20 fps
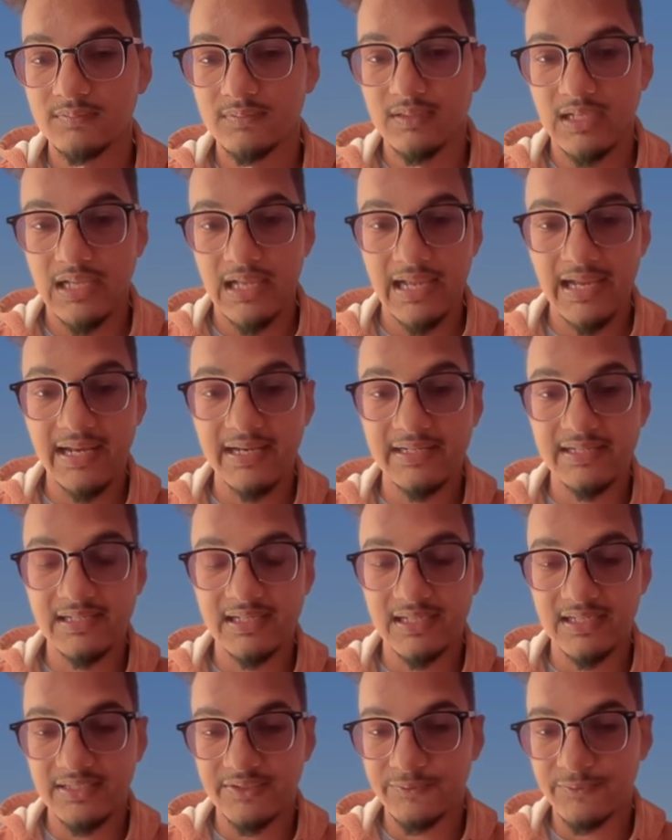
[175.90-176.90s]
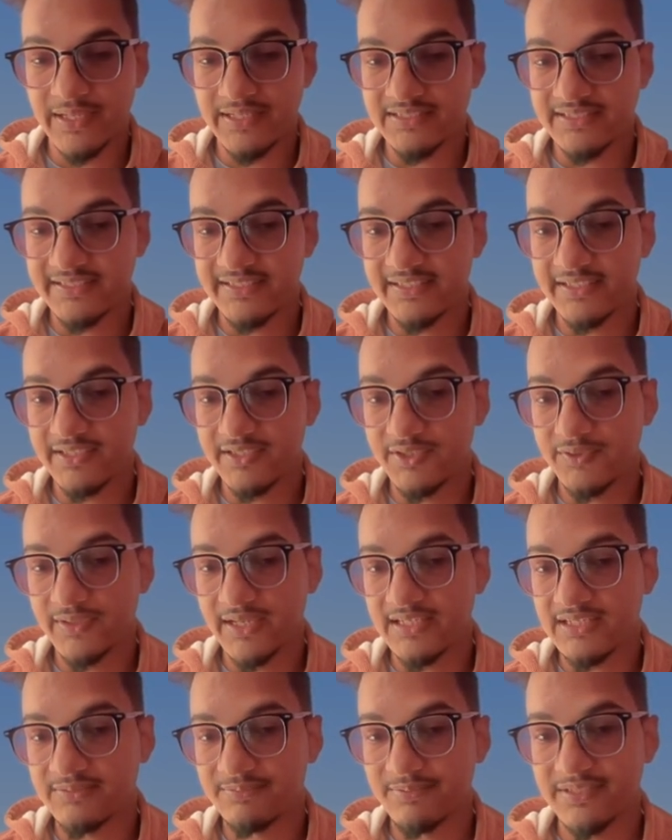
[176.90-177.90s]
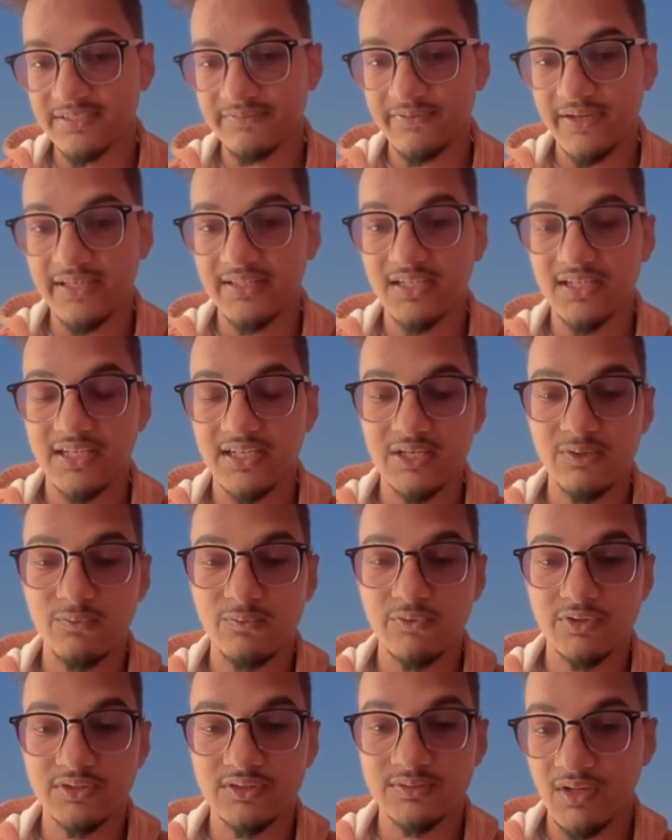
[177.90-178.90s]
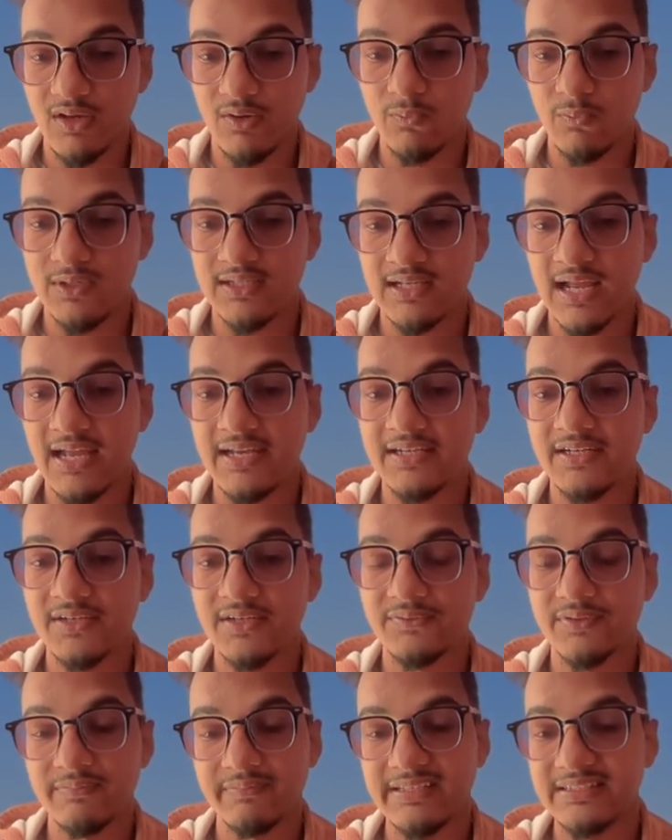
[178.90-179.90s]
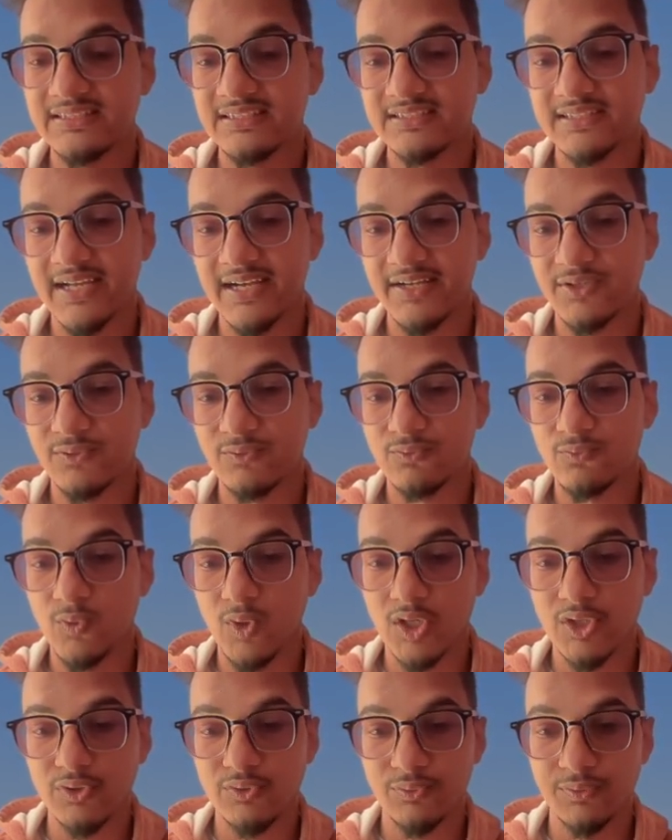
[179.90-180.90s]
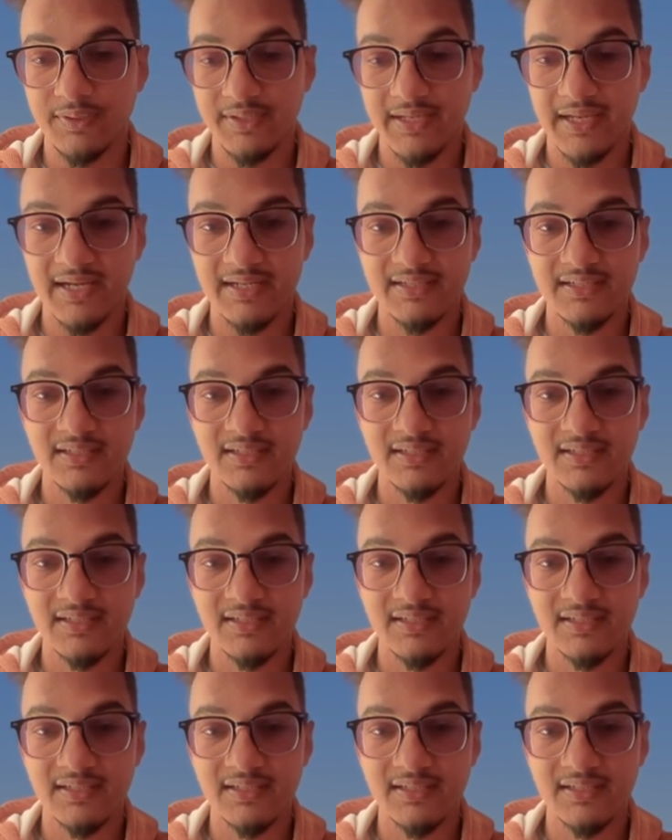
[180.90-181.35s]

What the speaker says: And you can see here, you can specify the keywords, what kind of images that you want to get